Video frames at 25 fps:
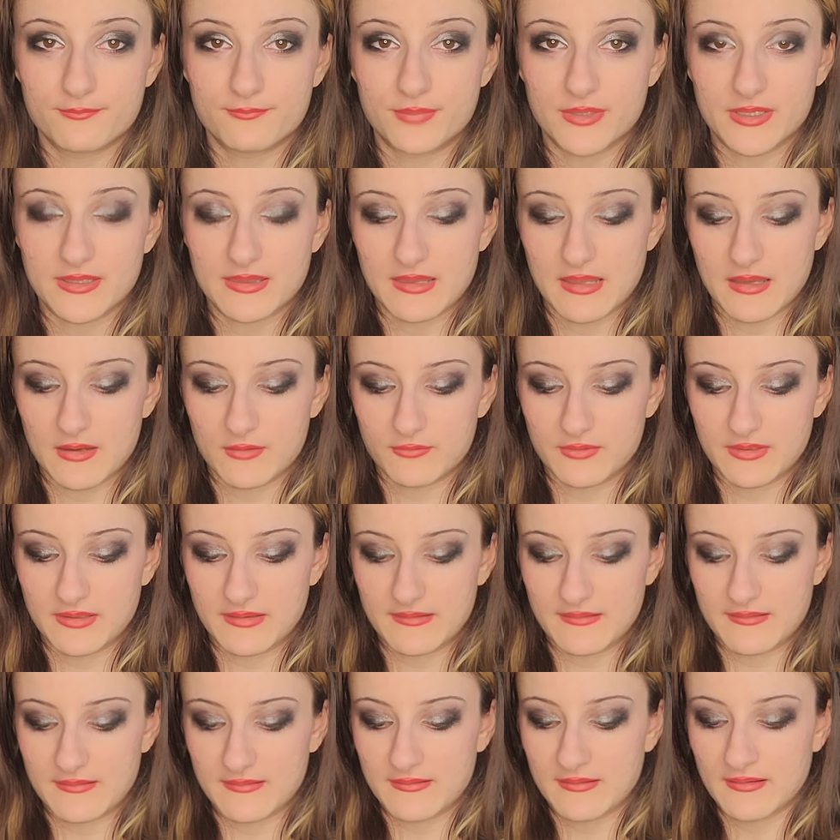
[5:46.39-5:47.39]
but there
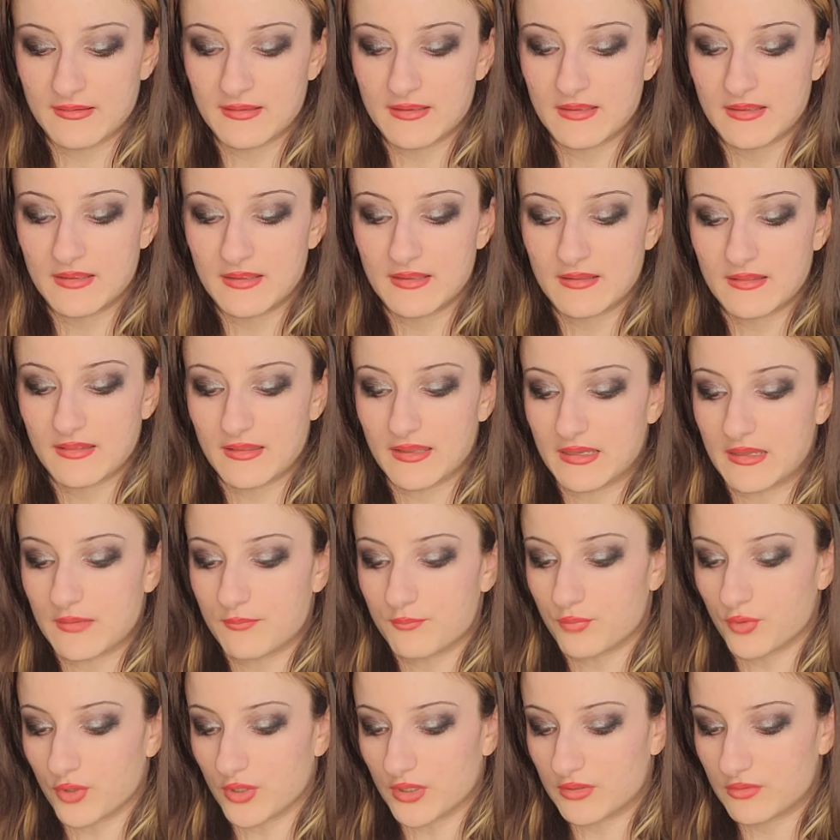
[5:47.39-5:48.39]
was like
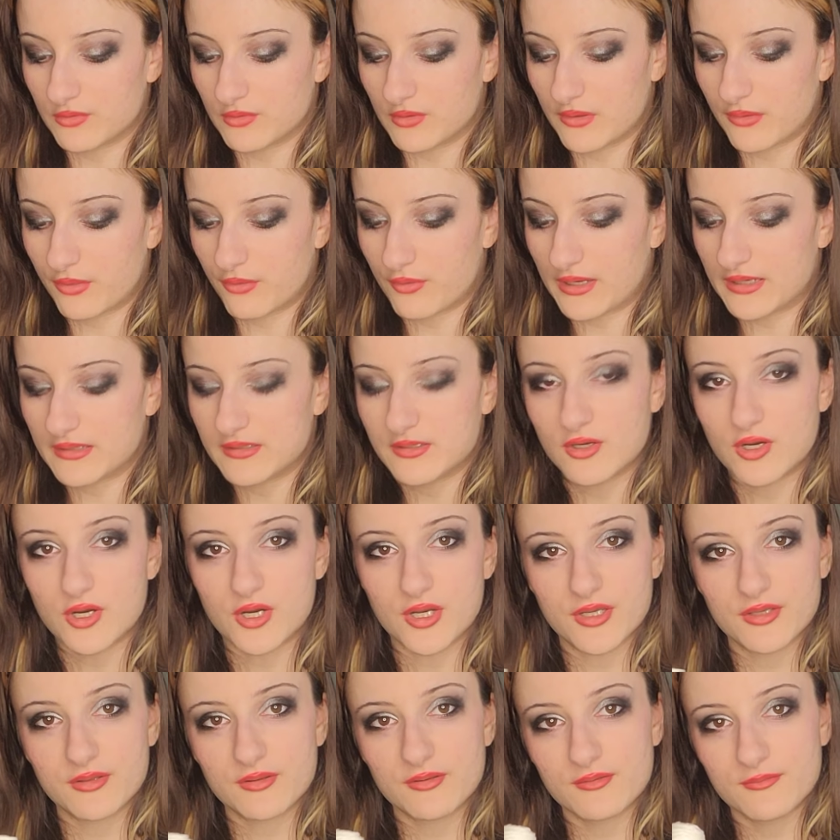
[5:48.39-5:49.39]
embroidery thread
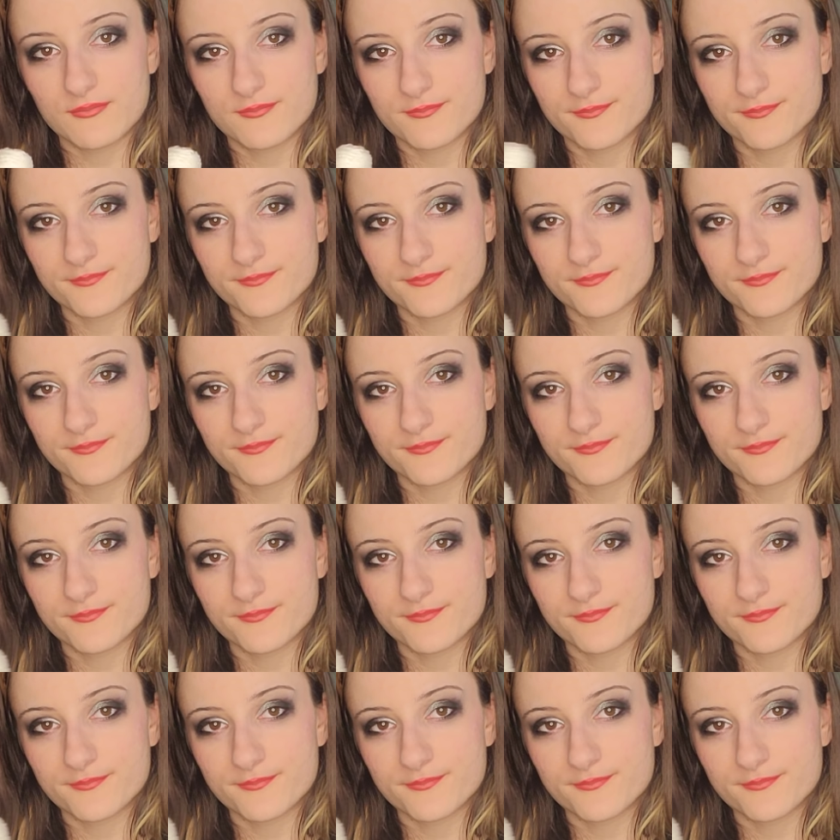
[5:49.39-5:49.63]
yarn.